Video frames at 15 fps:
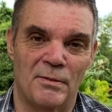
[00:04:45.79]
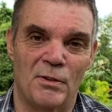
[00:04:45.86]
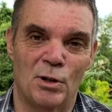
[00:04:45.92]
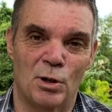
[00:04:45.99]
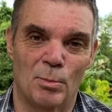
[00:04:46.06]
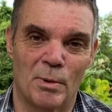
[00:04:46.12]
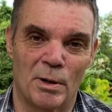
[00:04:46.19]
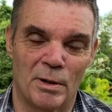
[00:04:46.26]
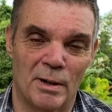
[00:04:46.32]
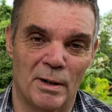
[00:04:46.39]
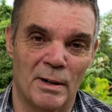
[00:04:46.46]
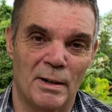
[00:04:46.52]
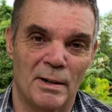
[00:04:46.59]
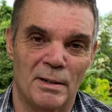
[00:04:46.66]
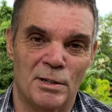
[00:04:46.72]
If you come on a
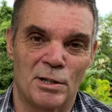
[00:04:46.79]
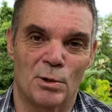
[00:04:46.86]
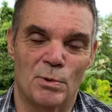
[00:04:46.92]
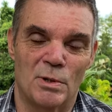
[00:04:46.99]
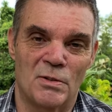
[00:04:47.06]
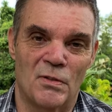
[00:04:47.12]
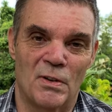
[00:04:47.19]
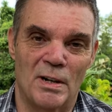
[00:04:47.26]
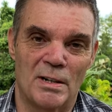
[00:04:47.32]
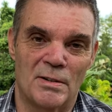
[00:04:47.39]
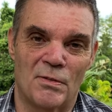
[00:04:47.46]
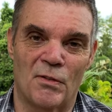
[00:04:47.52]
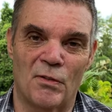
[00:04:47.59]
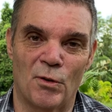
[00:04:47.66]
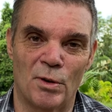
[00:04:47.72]
tourist visa
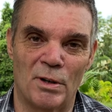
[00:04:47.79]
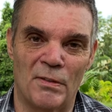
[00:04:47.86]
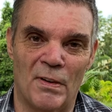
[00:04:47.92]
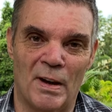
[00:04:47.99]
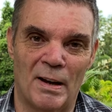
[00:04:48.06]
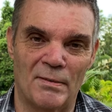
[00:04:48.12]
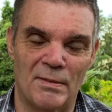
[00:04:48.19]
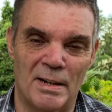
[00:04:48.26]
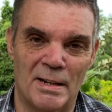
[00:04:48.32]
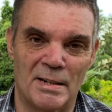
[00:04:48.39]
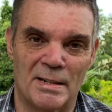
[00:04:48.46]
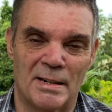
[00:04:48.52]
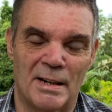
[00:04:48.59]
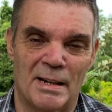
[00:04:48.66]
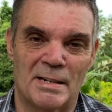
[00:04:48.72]
for 45
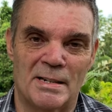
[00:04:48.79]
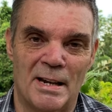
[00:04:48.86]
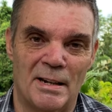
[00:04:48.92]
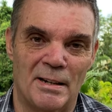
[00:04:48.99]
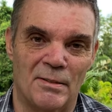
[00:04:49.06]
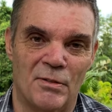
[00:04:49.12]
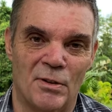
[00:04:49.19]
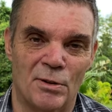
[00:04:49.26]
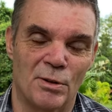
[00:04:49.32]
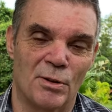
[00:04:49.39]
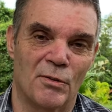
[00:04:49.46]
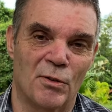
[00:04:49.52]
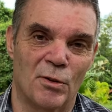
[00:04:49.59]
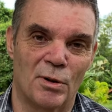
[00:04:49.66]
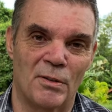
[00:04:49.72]
days and extend it for another
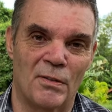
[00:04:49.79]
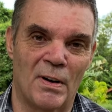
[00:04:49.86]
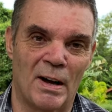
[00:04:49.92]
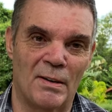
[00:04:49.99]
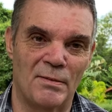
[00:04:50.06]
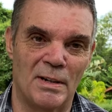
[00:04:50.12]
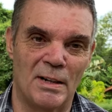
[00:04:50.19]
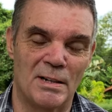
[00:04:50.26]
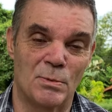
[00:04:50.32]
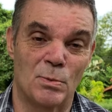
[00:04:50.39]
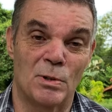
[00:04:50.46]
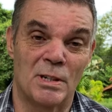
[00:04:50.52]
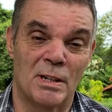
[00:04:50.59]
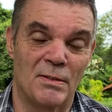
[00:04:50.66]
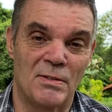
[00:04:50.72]
45 days,
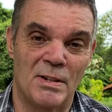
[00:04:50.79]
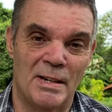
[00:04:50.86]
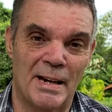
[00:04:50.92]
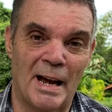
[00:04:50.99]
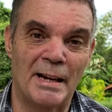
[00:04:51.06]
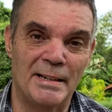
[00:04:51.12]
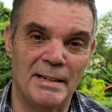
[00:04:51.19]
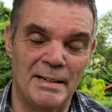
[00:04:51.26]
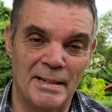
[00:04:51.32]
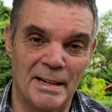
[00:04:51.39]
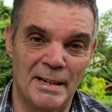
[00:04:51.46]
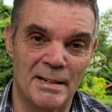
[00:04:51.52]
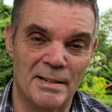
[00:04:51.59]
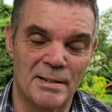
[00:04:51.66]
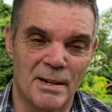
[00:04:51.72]
which gives you 90
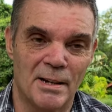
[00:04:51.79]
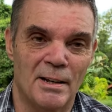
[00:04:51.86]
days,